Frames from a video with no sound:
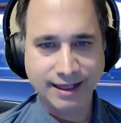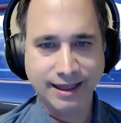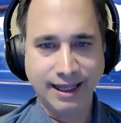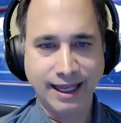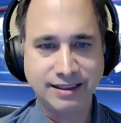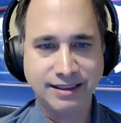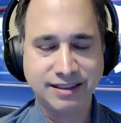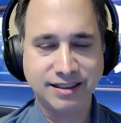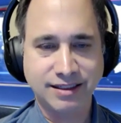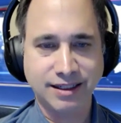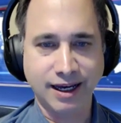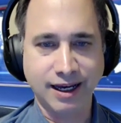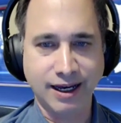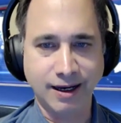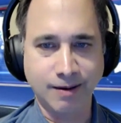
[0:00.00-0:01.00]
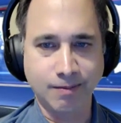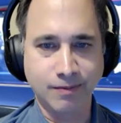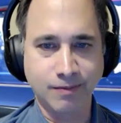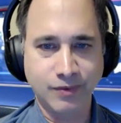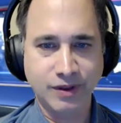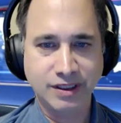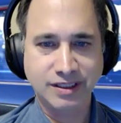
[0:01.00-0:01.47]
let's
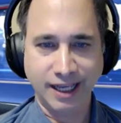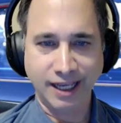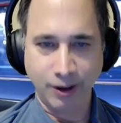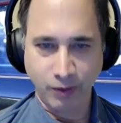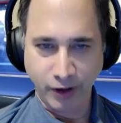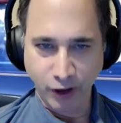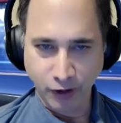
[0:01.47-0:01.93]
um segue